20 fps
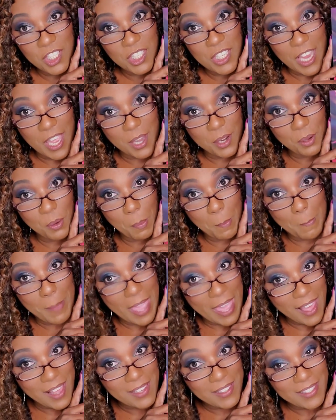shadow
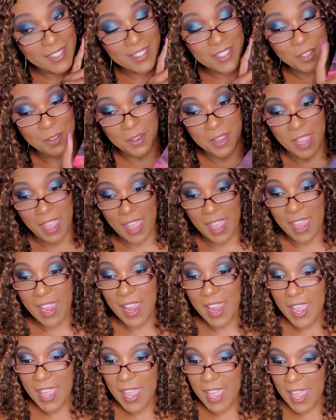palette,
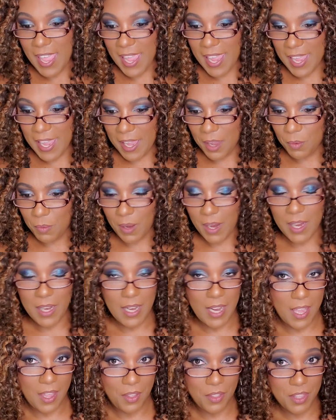okay? And right
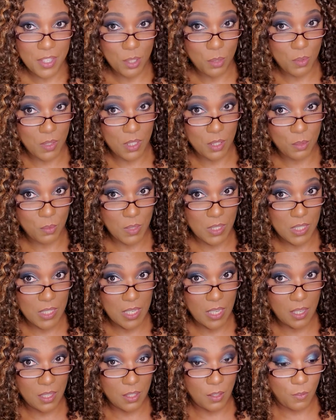now, this one is
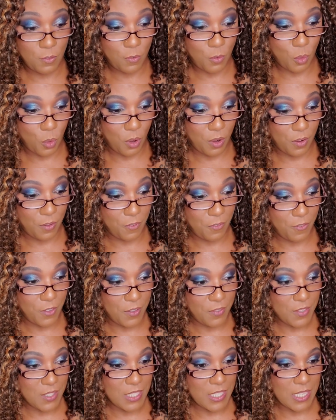retailing for
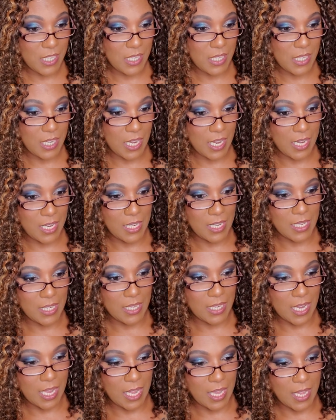
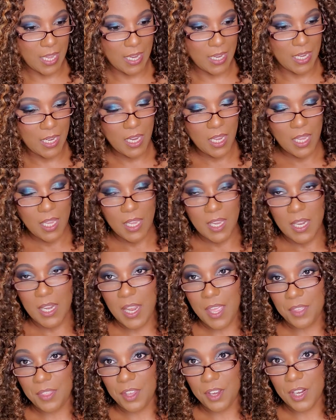$15.99.
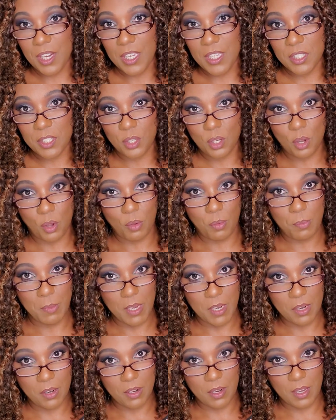Now, there is no
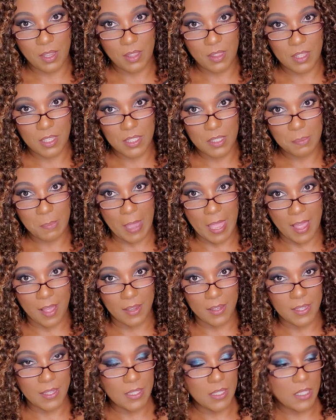mirror in this
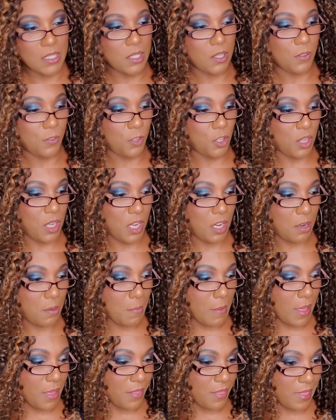palette, so if you care
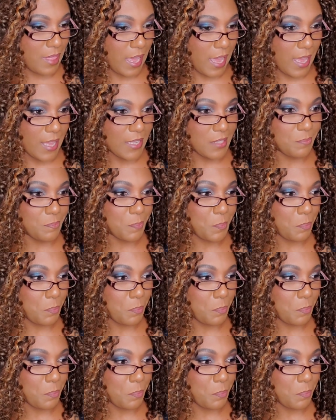about that,